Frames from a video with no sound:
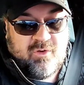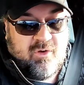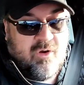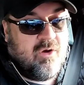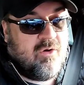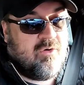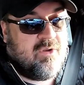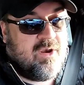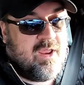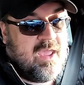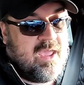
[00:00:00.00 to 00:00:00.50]
you
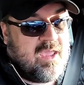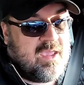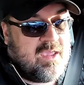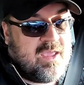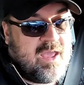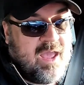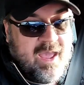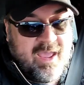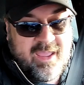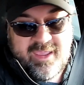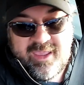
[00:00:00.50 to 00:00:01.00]
own a
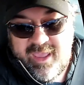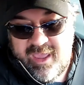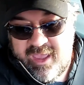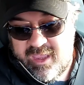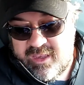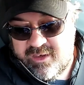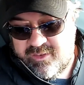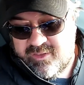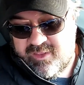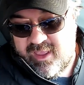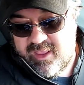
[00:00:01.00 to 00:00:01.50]

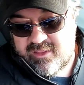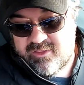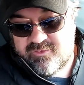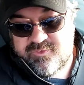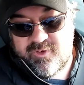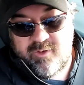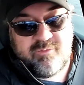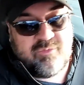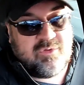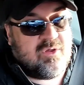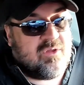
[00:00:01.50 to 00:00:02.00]
Cayenne that's
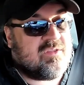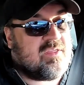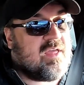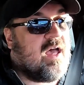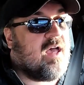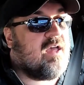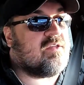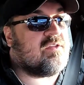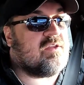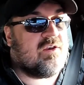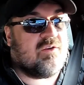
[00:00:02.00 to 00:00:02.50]
from
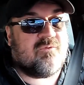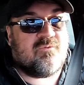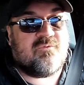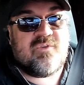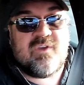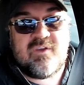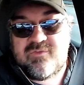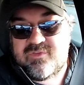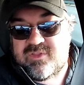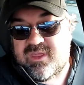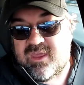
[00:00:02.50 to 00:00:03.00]

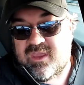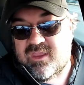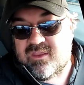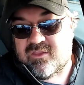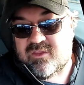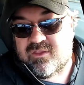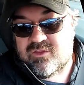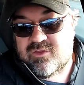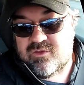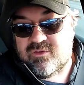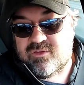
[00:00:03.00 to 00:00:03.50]

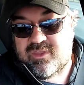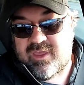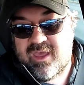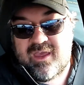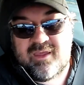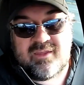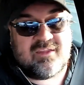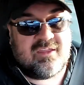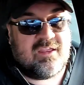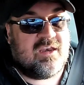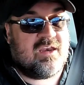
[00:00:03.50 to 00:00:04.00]
2015 to
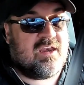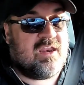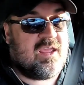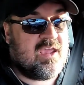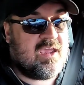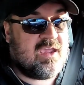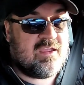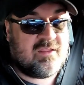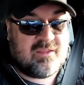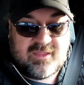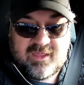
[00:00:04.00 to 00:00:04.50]

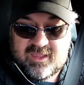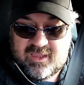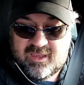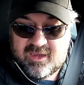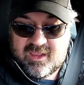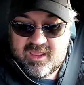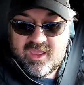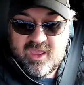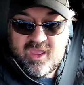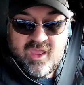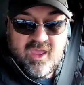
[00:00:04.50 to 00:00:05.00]

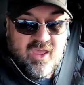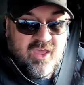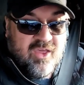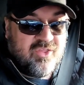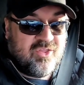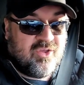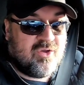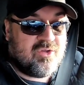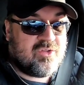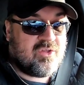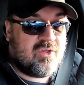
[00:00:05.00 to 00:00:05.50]

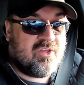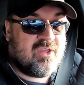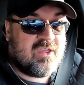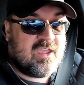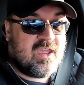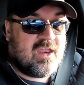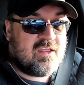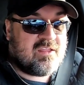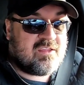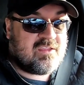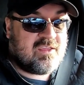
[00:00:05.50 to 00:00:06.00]
2018, those only
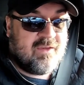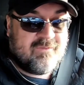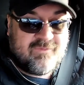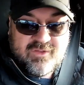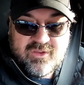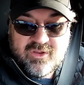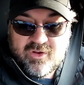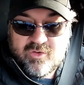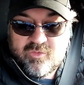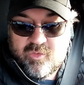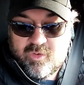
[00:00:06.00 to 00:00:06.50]
get a
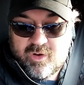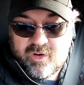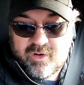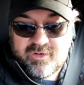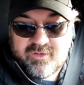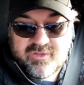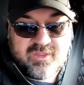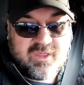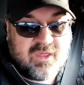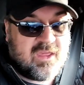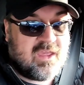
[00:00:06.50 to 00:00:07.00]
7-year
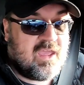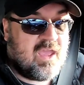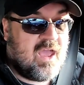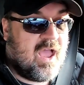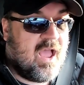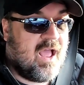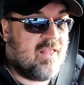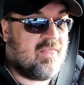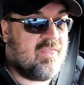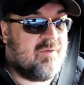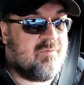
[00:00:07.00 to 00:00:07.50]
warranty,
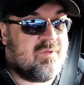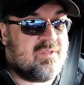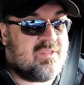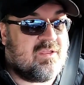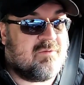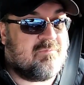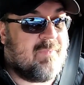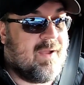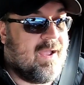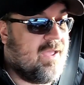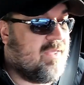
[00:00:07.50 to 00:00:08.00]

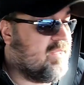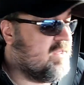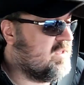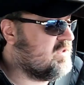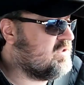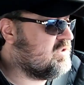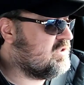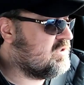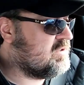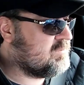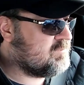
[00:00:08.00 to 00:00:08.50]
unlimited
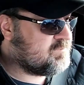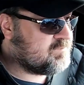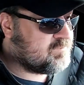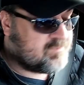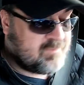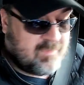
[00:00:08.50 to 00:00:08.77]
mileage.